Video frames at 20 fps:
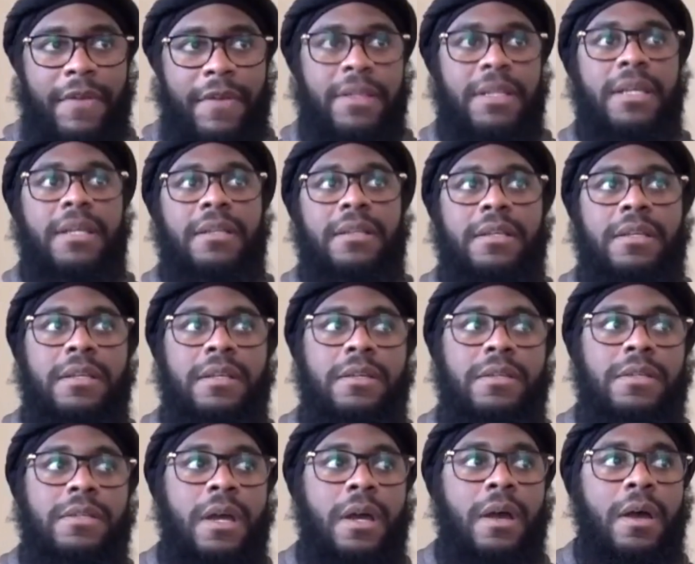I think
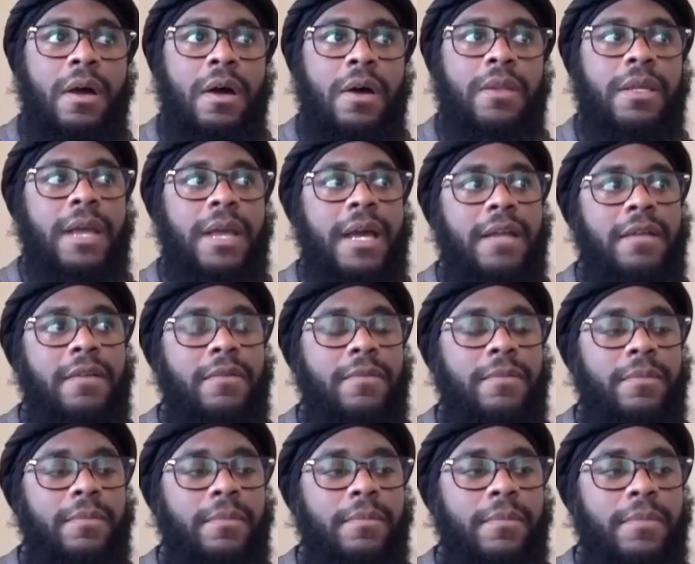these are the kind of
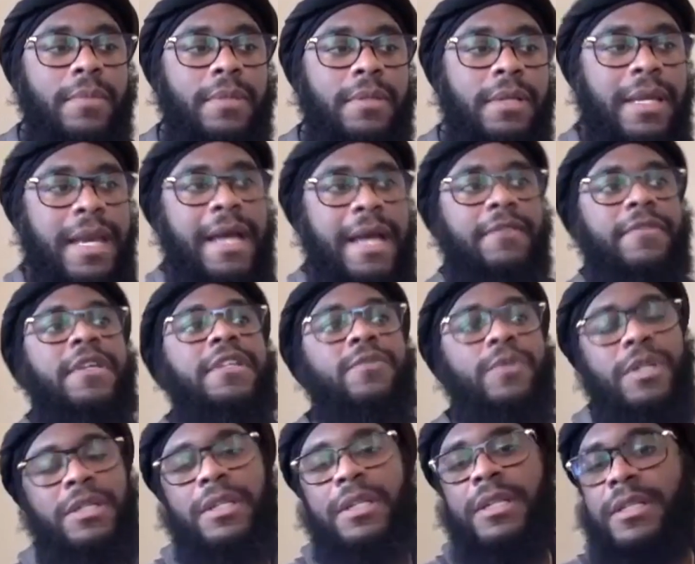the kind of things we
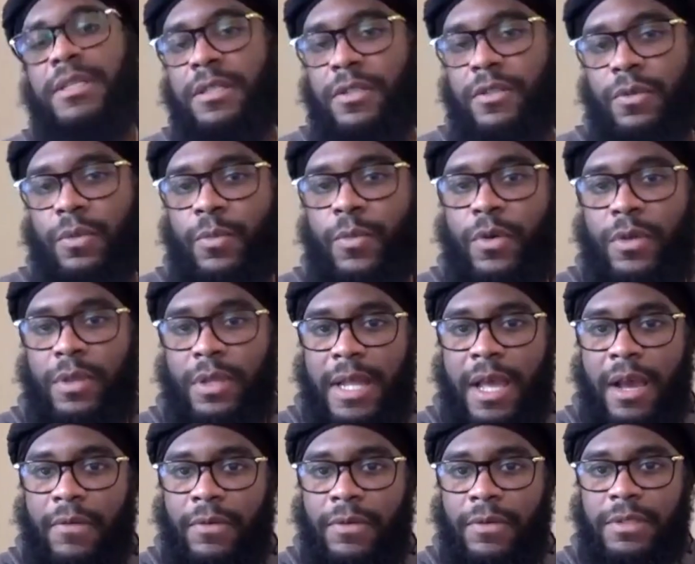need to listen to more than
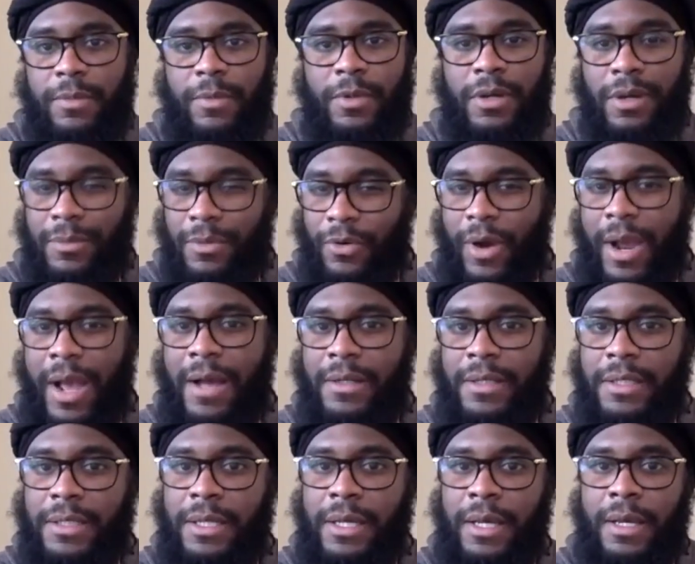ever to become
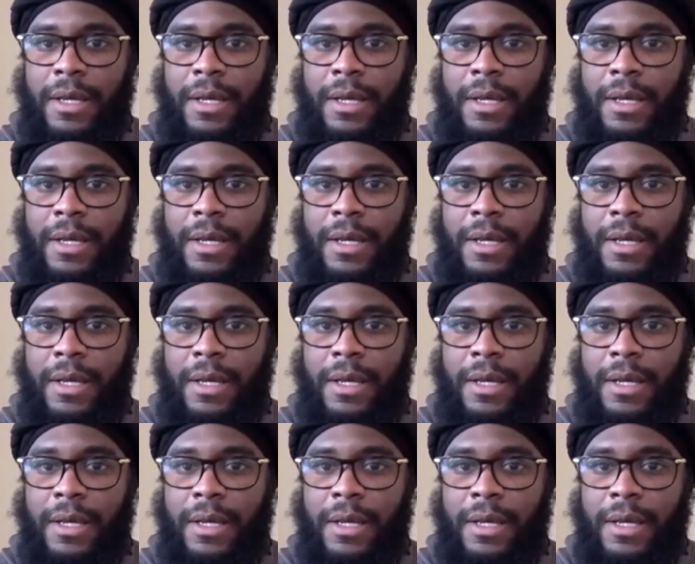grounded,